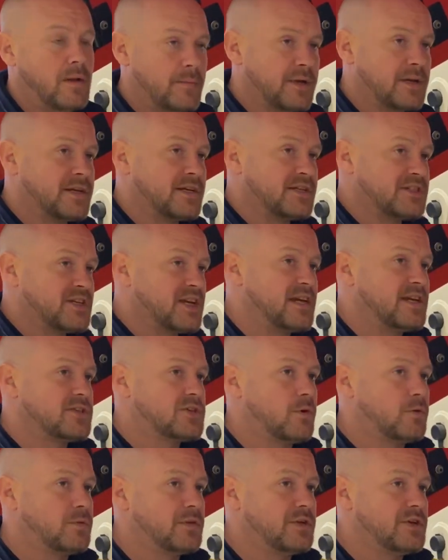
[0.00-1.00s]
because it is
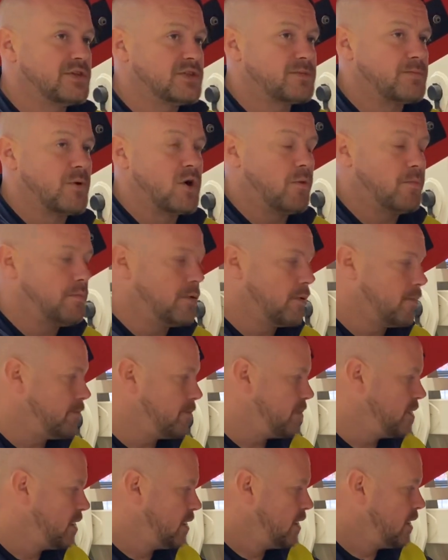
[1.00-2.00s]
only a small pump.